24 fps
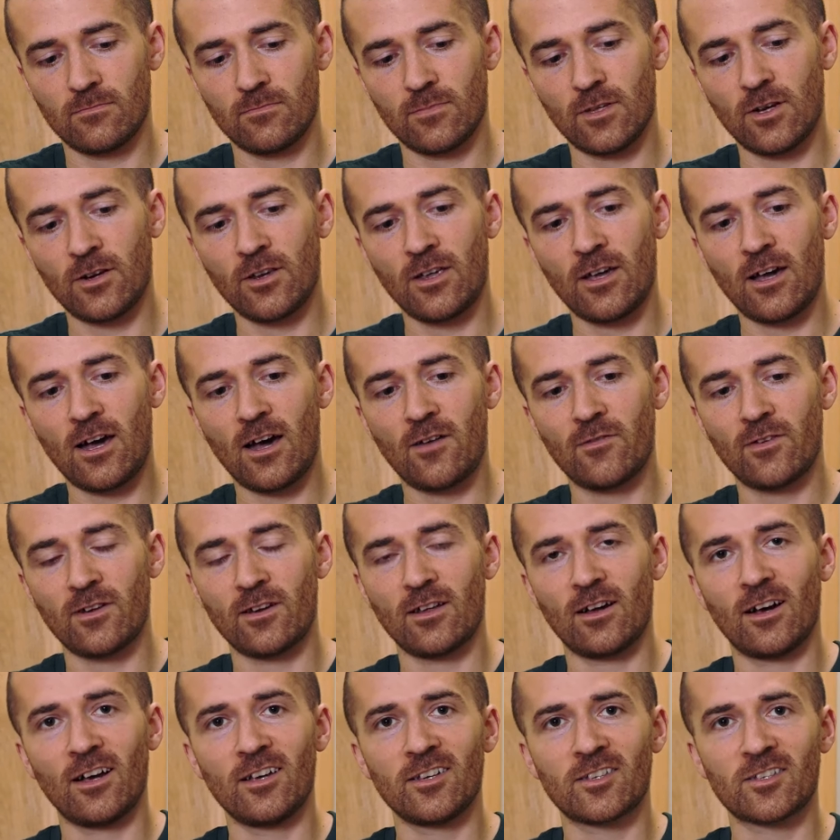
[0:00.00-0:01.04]
there you have it,
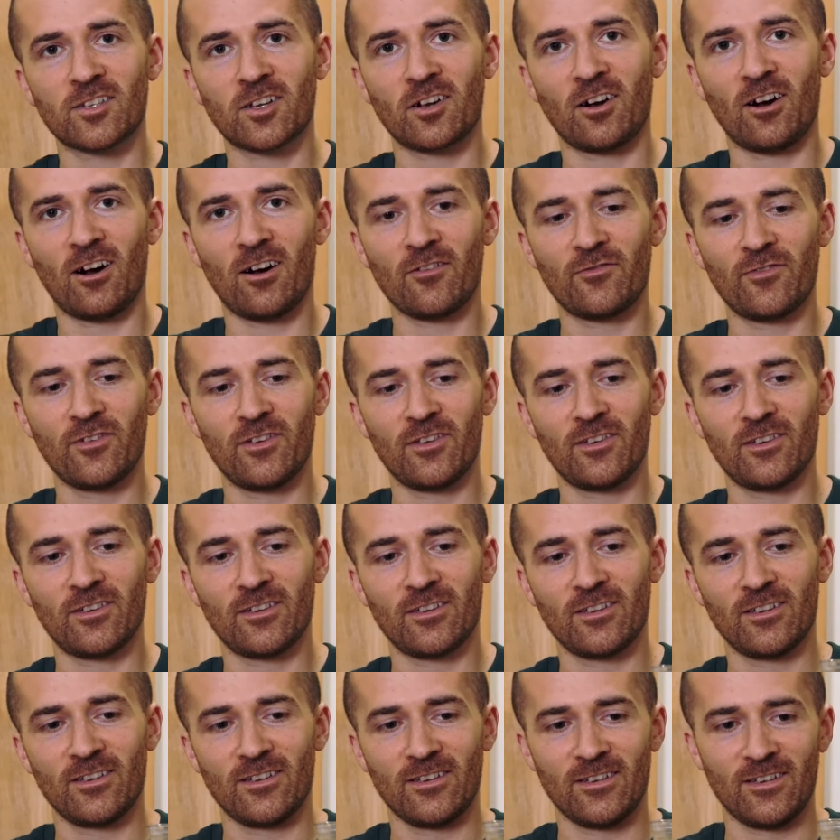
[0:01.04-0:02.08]
iced coffee,
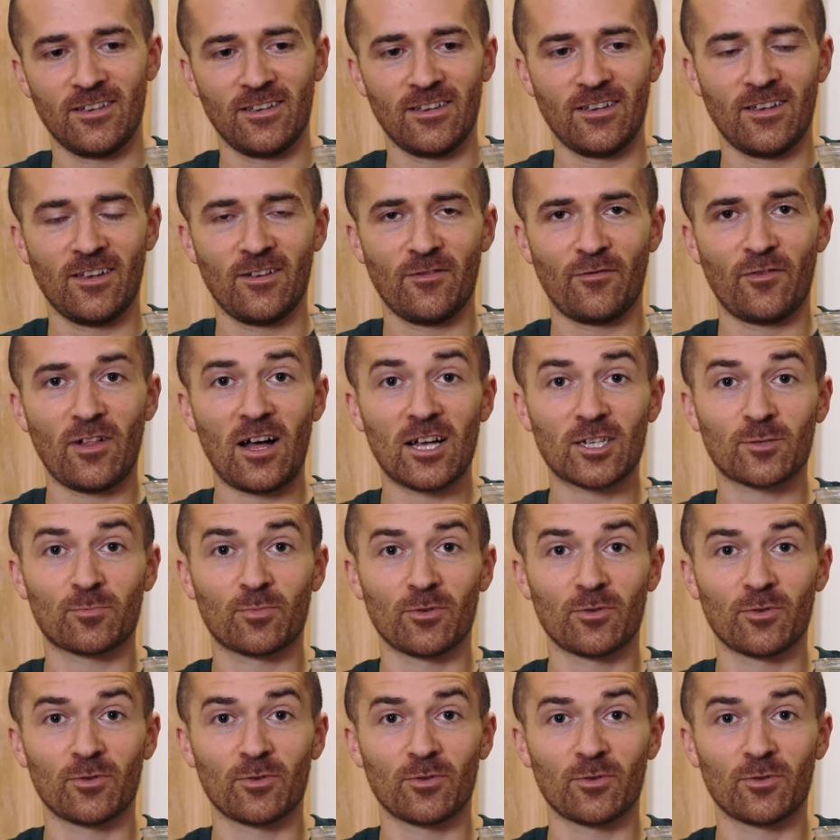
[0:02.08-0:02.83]
flash